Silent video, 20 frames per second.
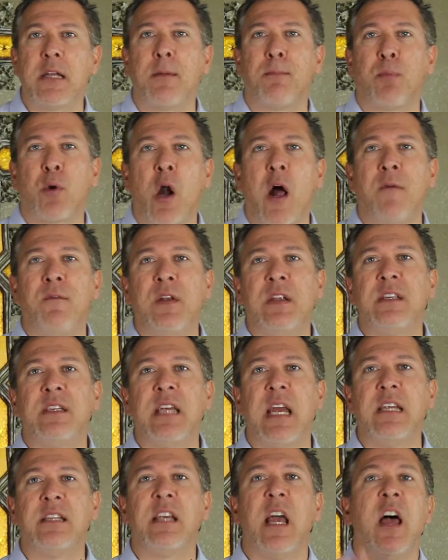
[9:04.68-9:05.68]
that the prophet
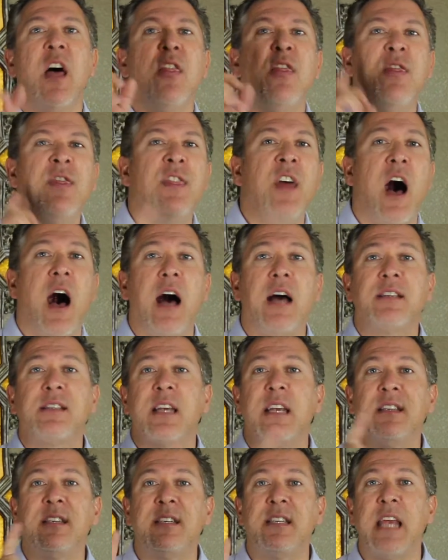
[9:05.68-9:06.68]
says,
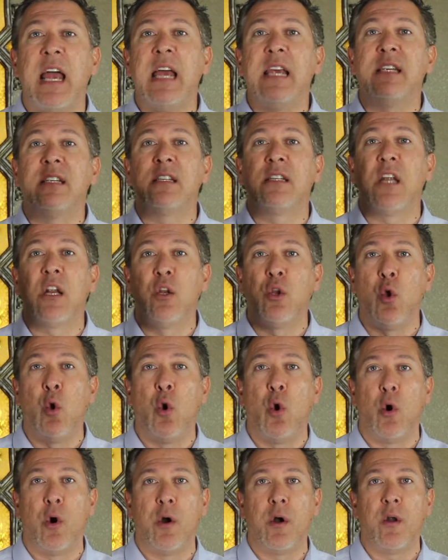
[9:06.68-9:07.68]
Thus says the
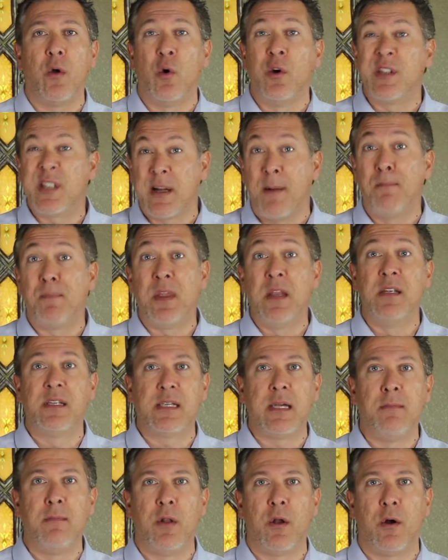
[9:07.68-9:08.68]
Lord, or something
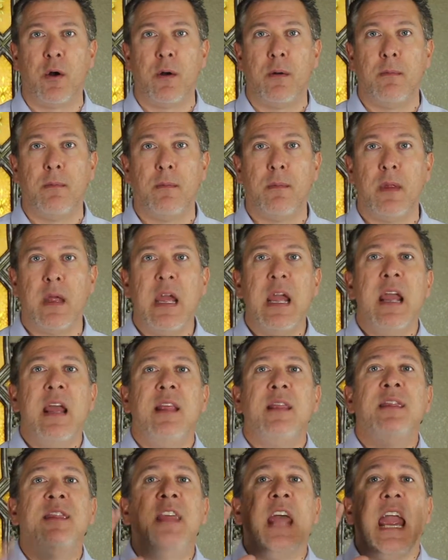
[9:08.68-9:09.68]
similar.
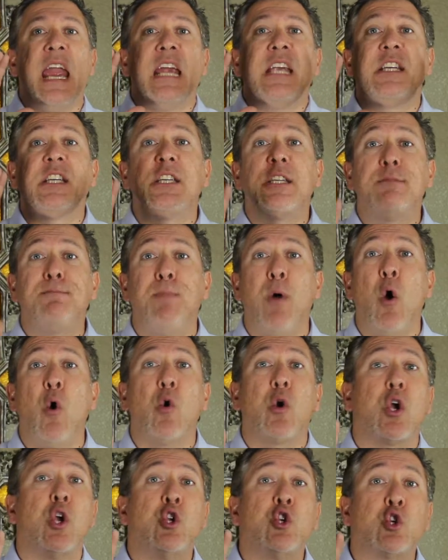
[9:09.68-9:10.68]
They
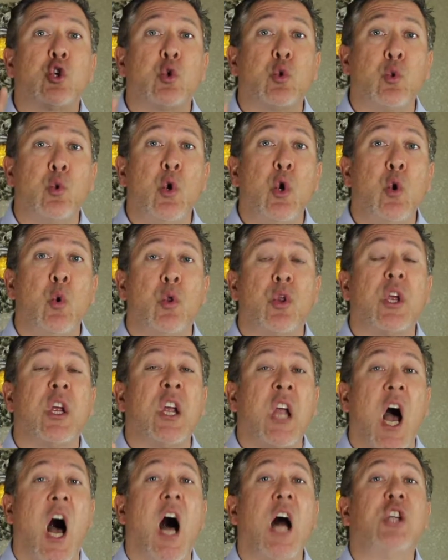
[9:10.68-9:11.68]
spoke truth,
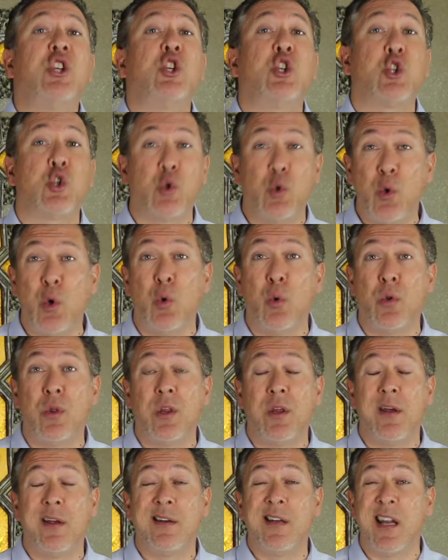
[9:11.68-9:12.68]
God's
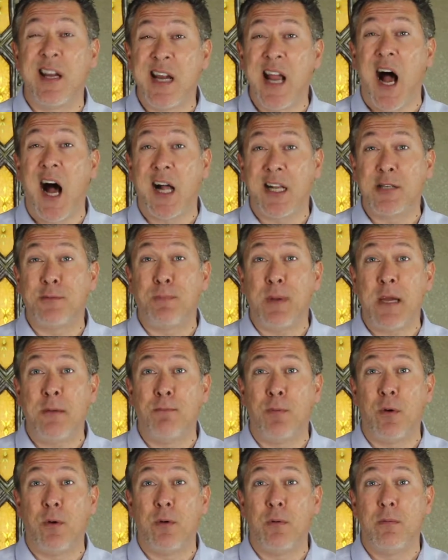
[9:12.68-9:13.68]
truth, to God's
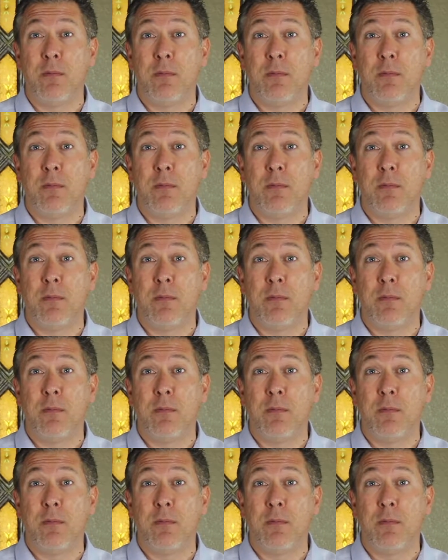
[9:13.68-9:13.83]
people.